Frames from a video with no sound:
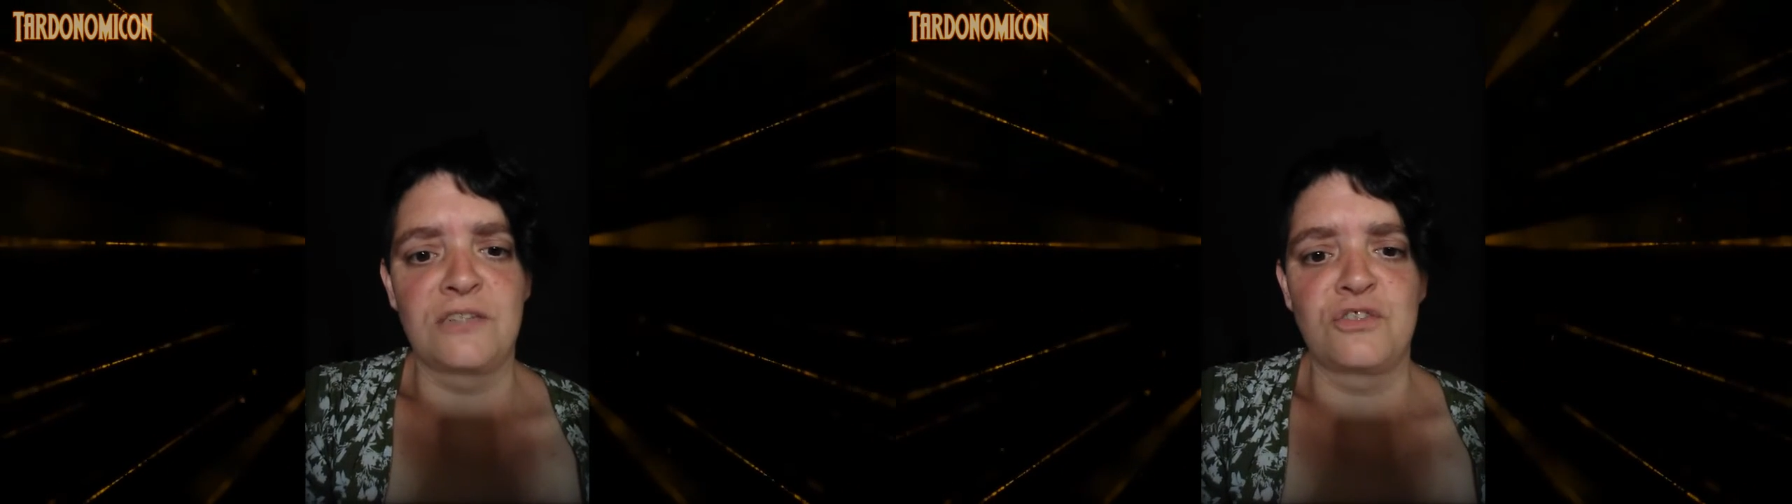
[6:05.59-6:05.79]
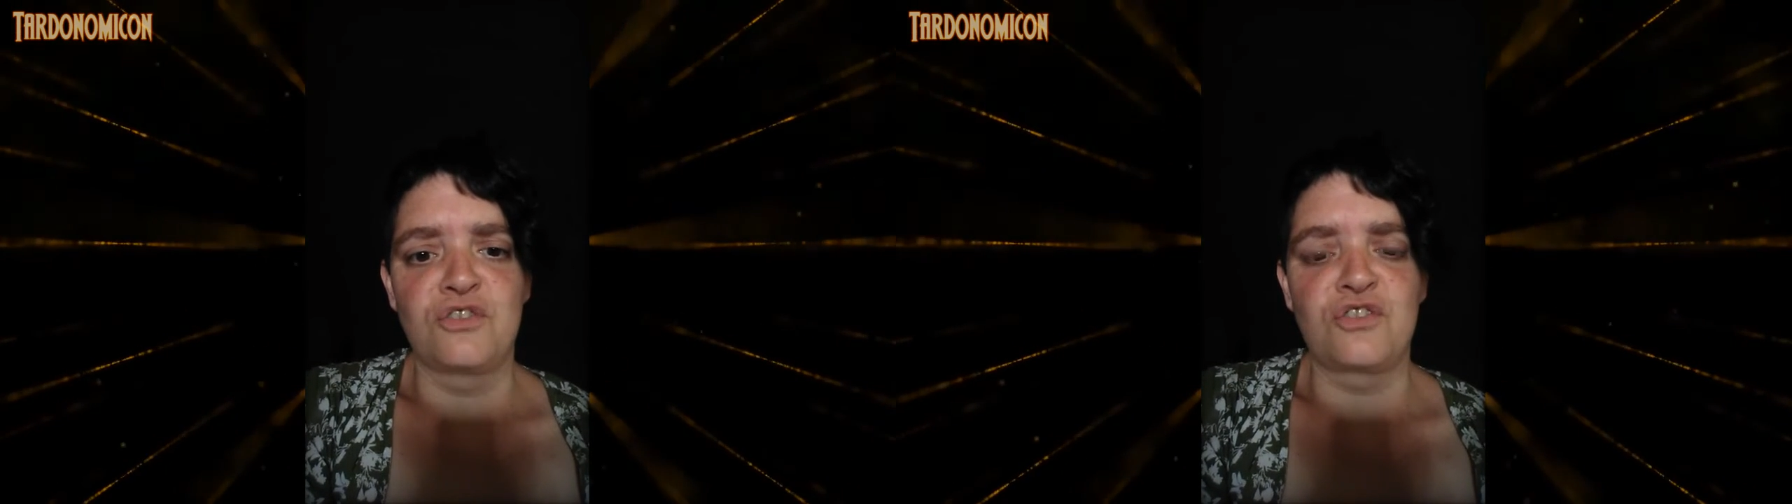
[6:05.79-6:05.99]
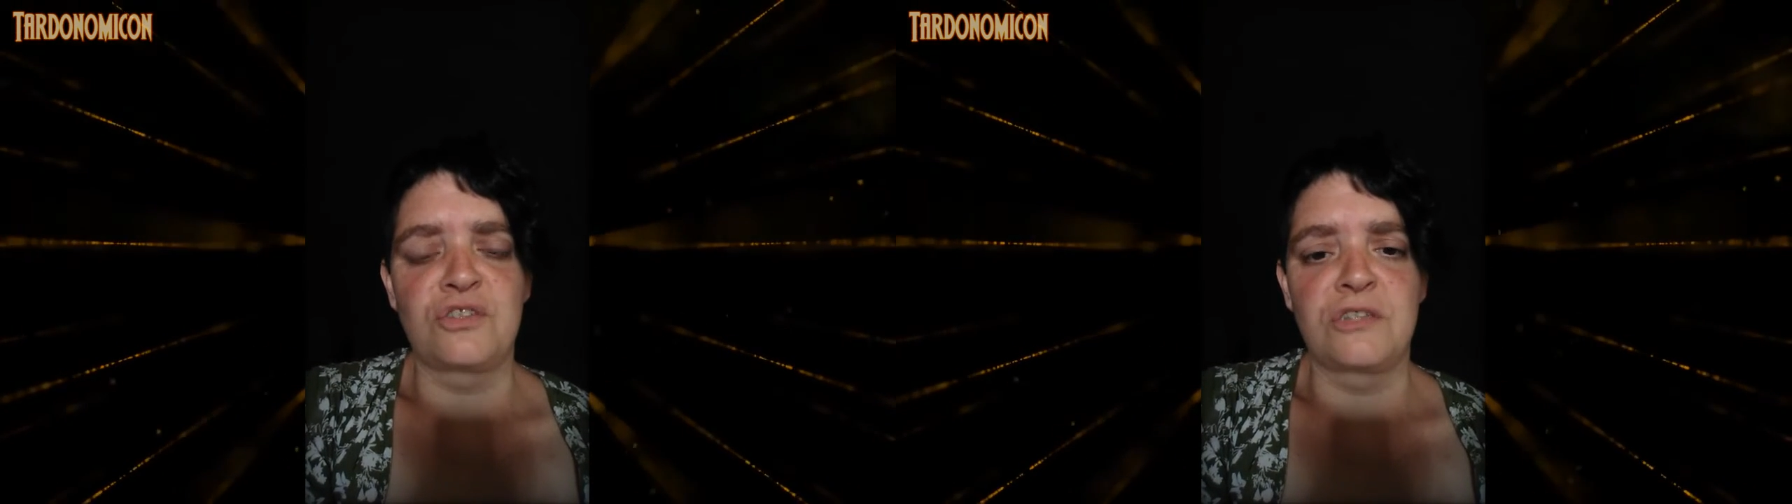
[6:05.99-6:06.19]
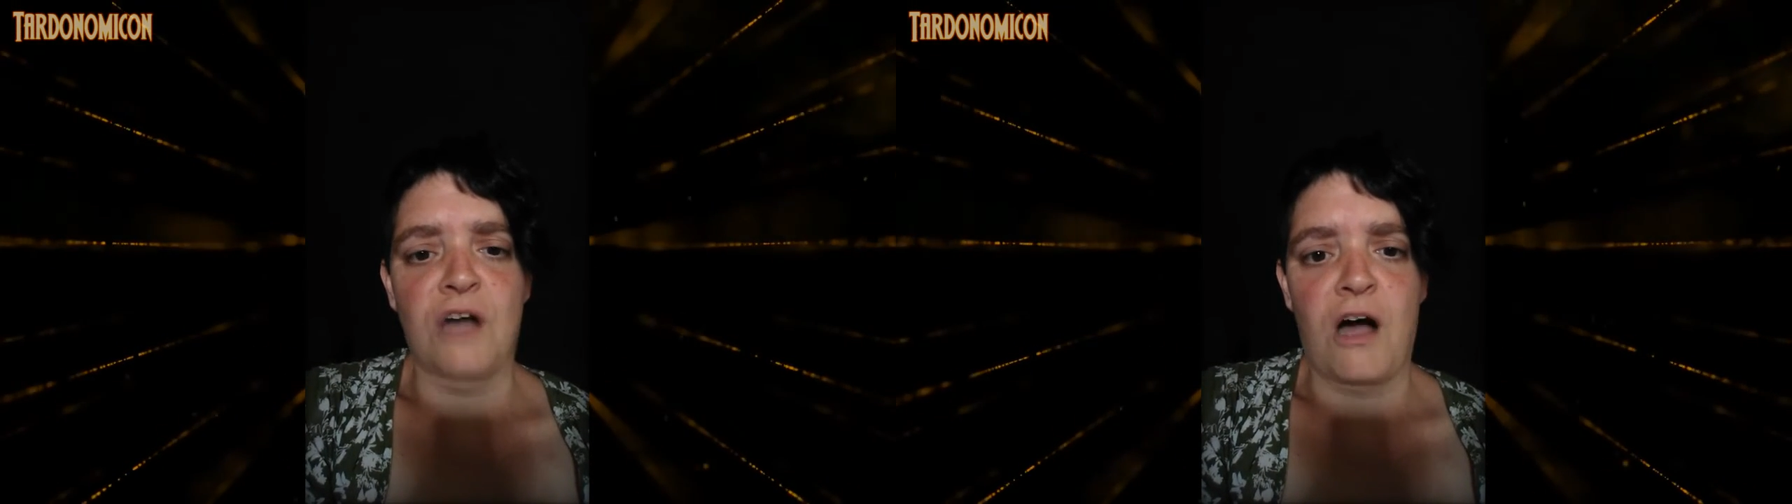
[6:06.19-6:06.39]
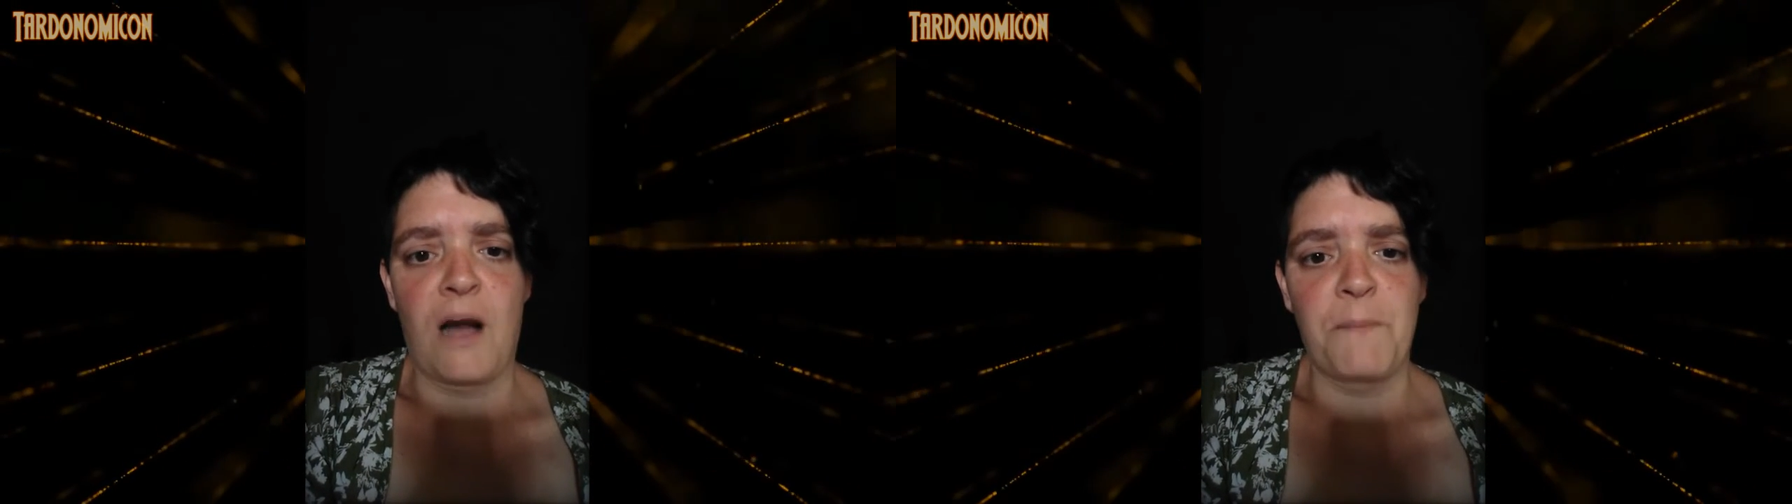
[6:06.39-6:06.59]
to
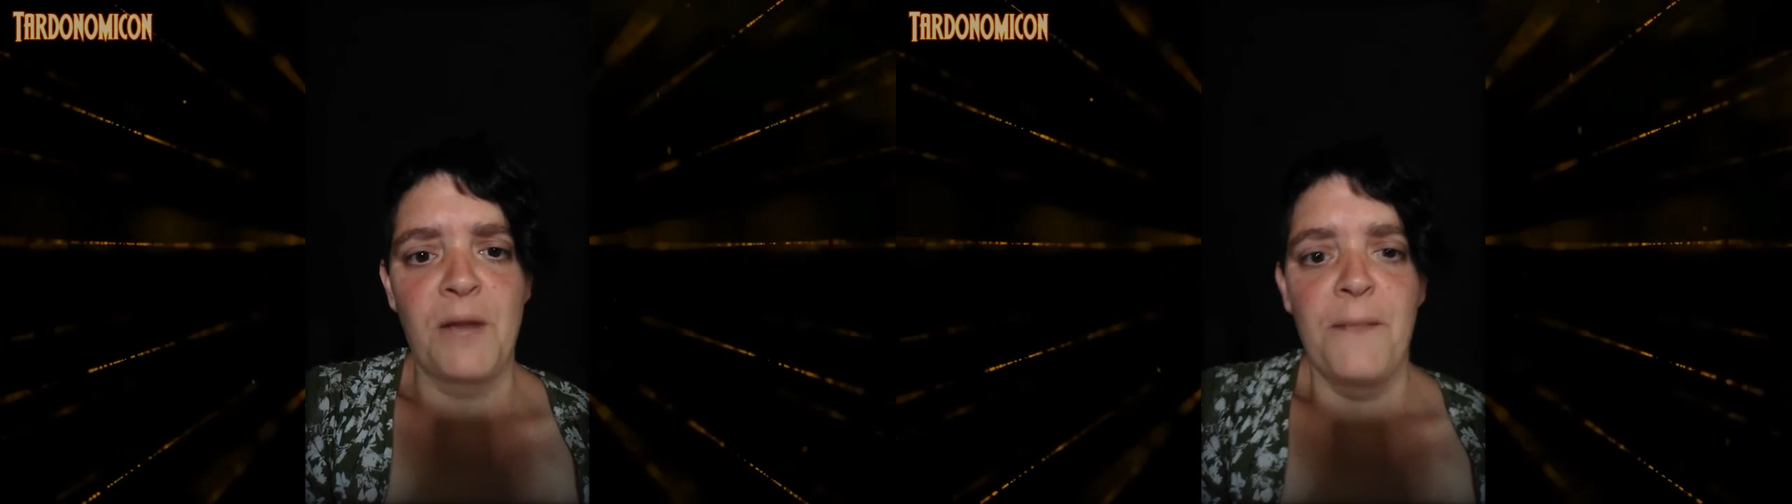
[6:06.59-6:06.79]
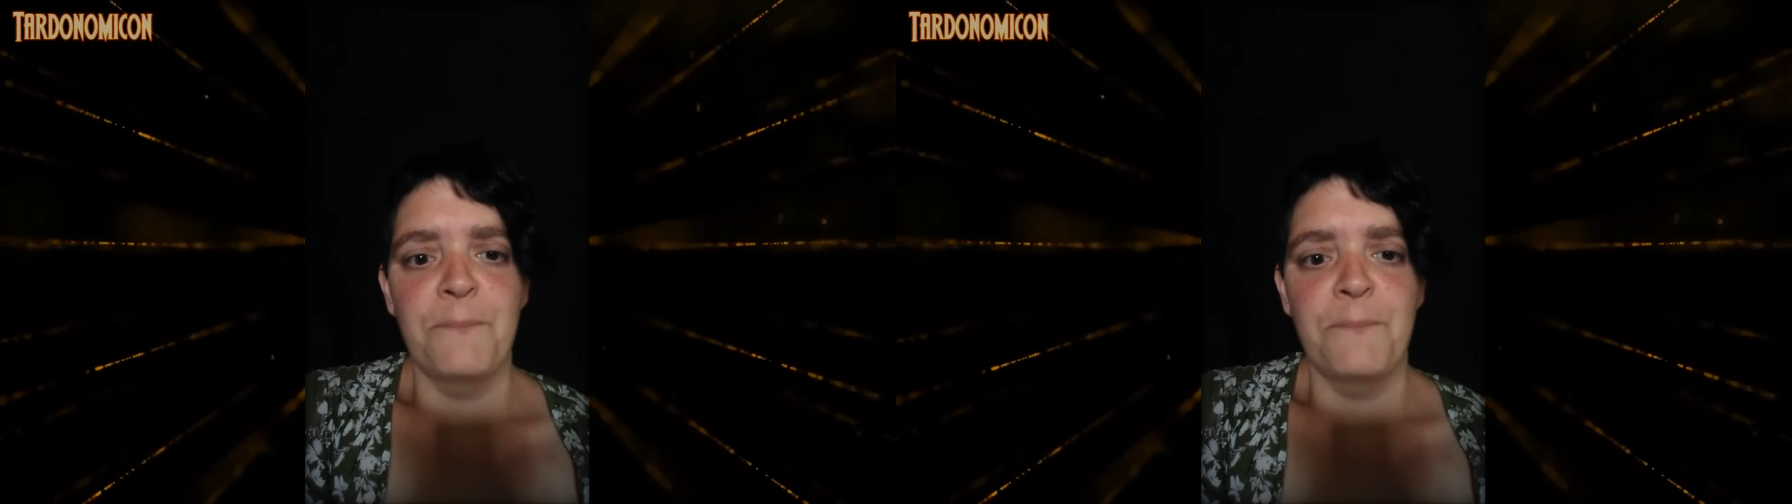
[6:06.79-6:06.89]
stop.